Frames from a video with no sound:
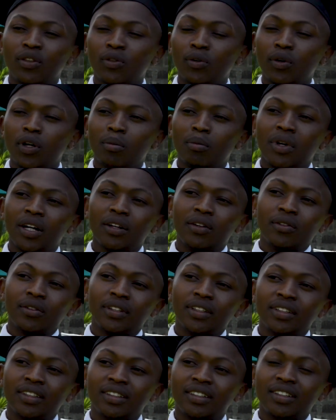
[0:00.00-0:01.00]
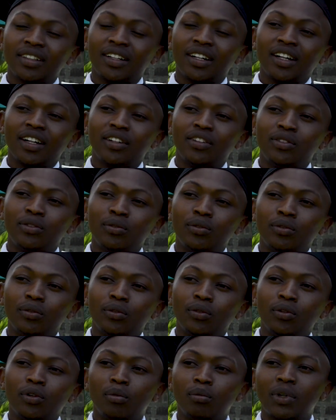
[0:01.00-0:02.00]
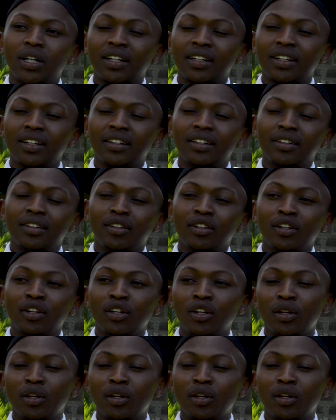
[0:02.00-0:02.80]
Though abandoned, I had to go back and